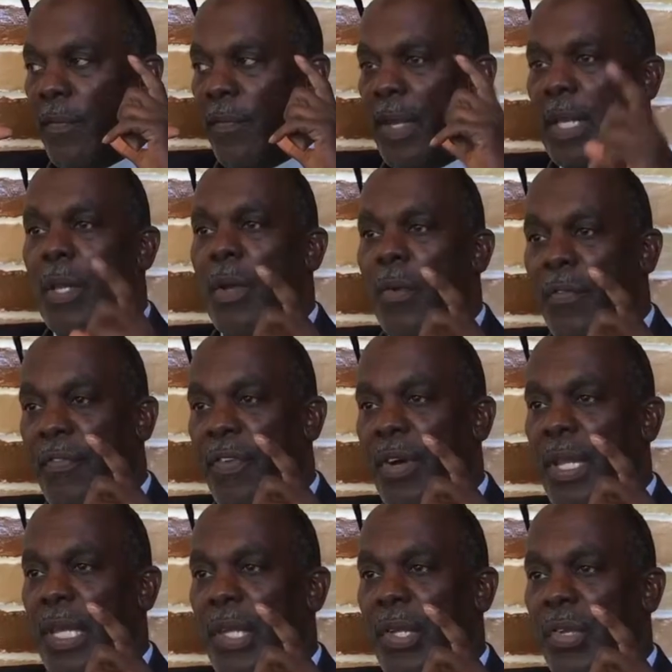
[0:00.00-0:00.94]
video
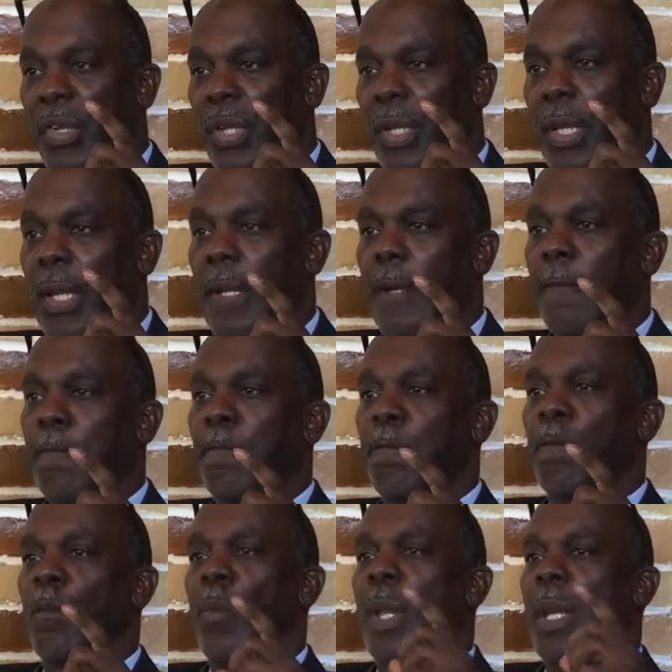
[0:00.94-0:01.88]
footage,
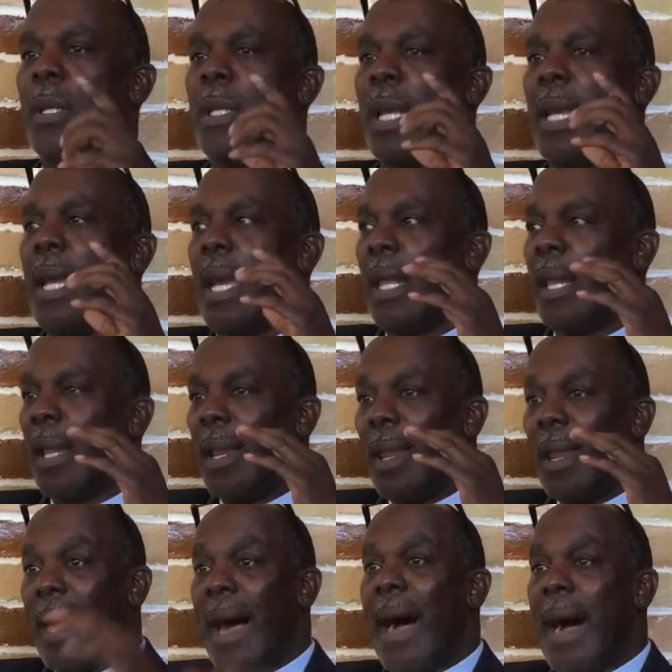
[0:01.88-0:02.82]
they had a
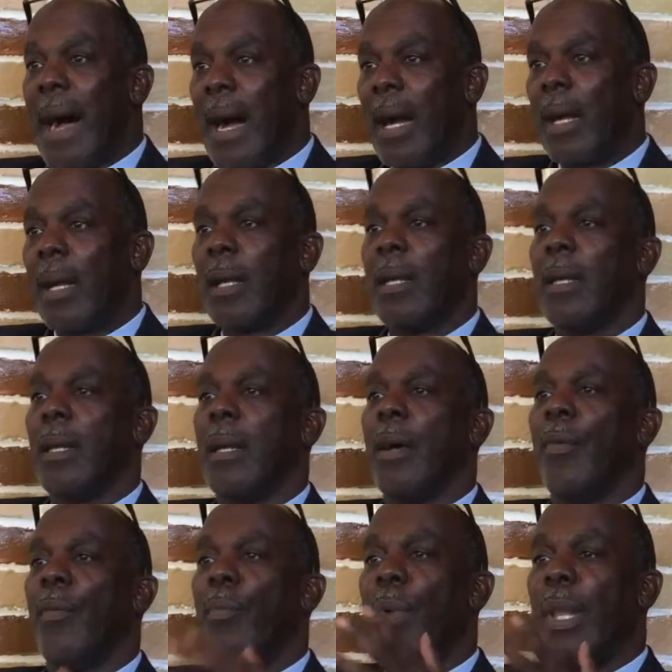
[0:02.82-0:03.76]
log
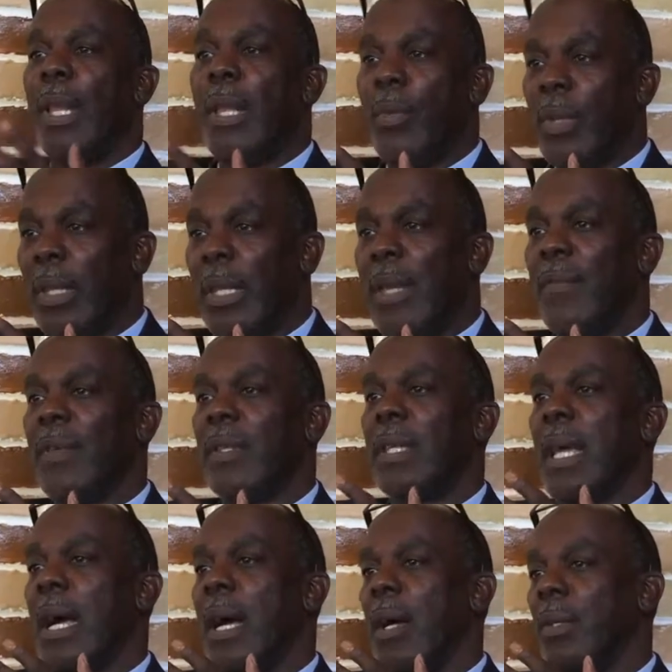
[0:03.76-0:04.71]
of when he would leave his
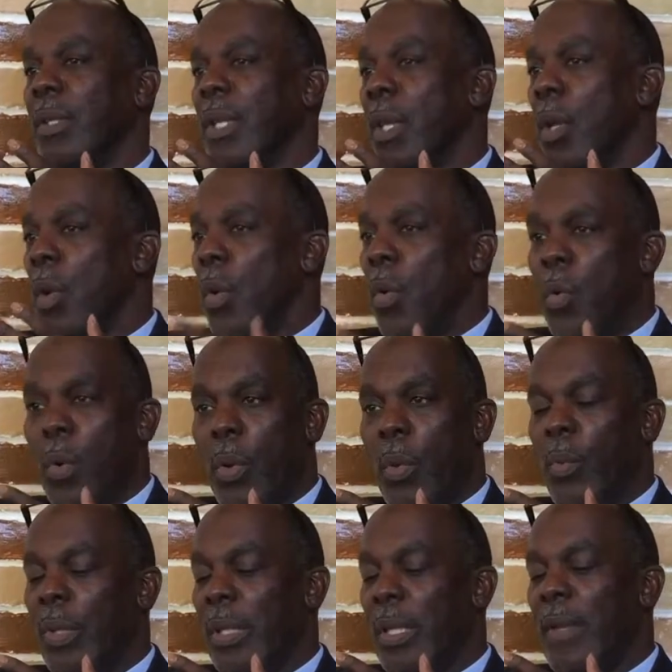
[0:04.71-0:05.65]
house, who
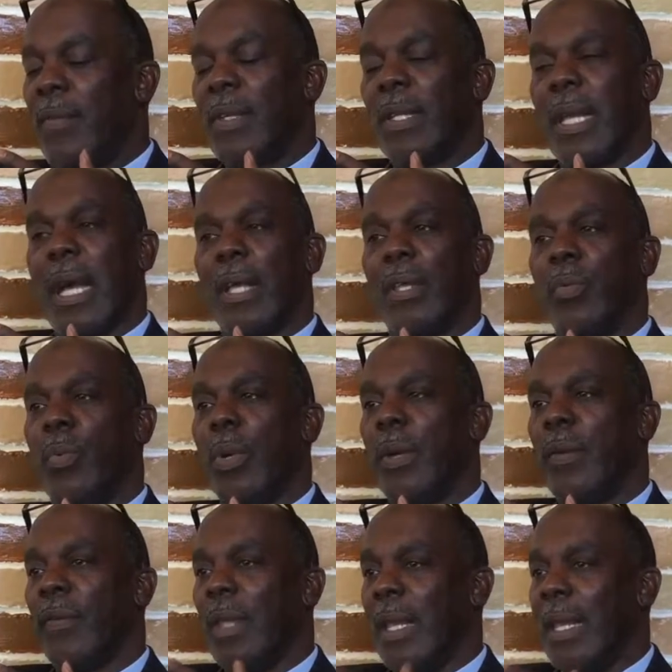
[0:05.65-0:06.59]
he would leave his house
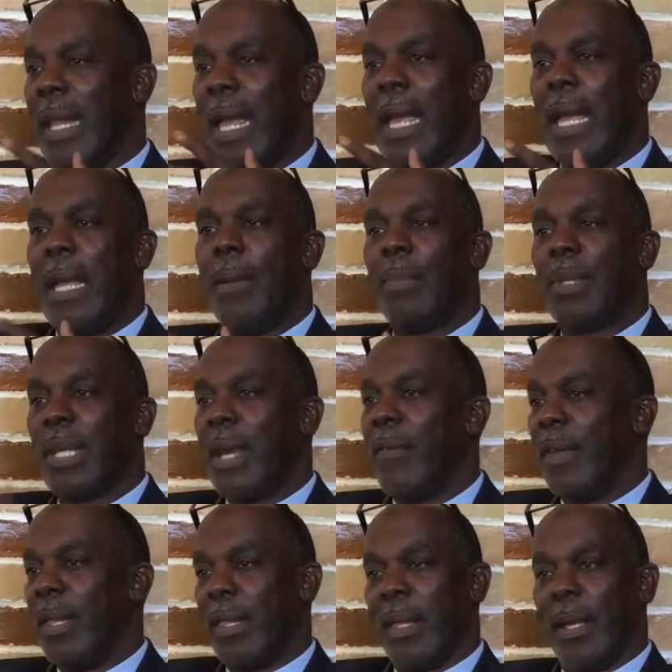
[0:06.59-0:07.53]
with, the names,
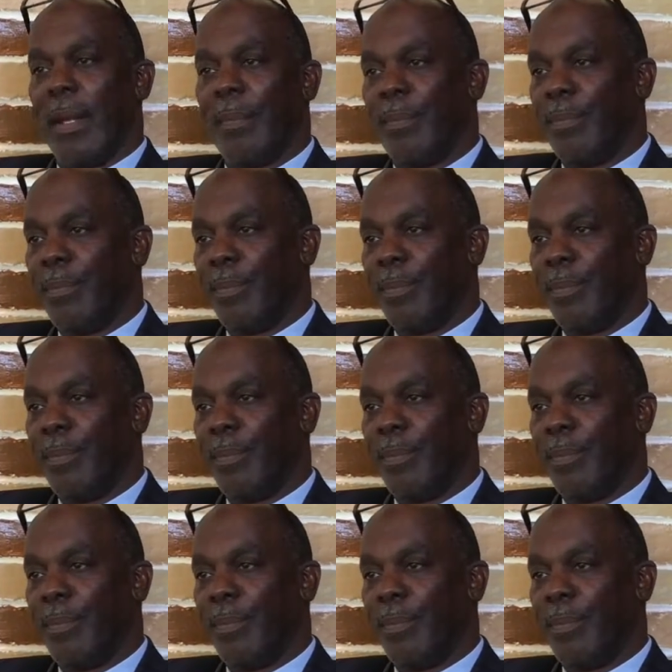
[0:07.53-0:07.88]
everything.